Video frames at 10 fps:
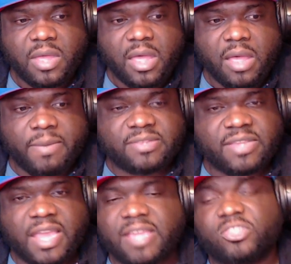But it's
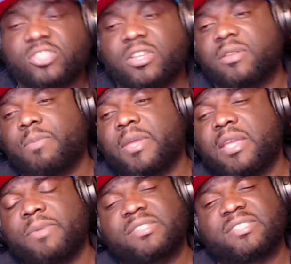like, he shouldn't be.
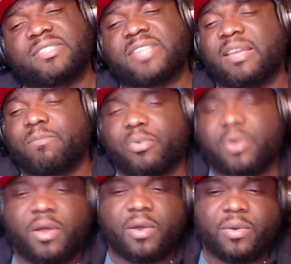But it's just like,
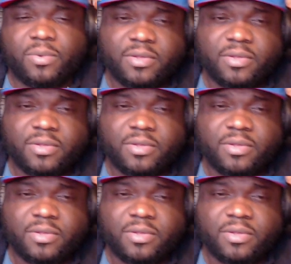bro,